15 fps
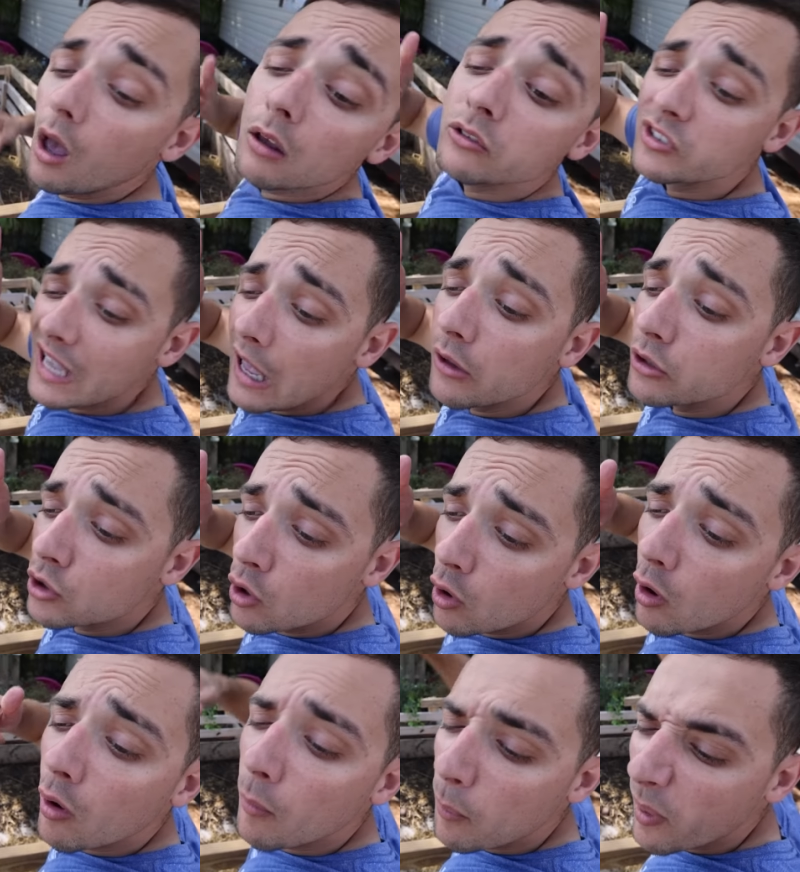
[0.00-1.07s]
Oh, sounds
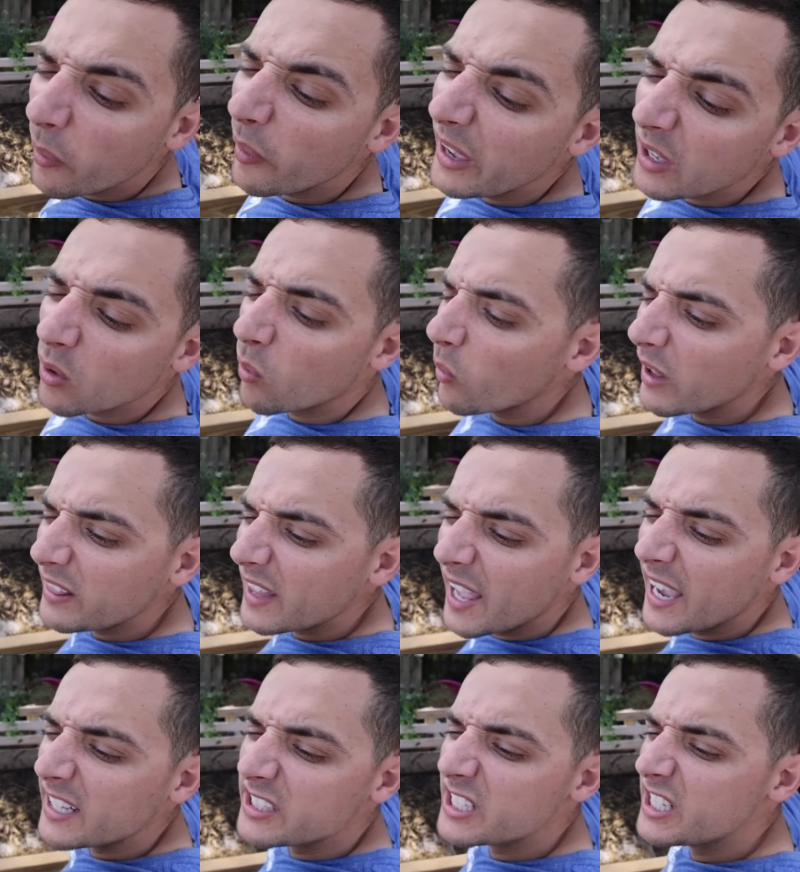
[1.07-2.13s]
cool, but wait, what the
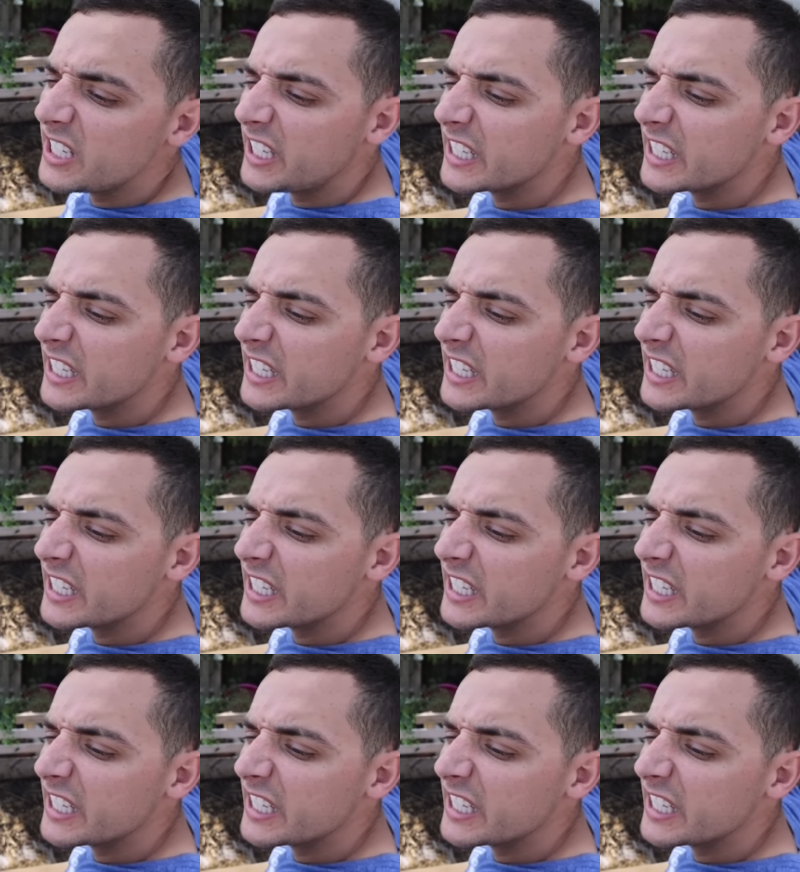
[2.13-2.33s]
heck's in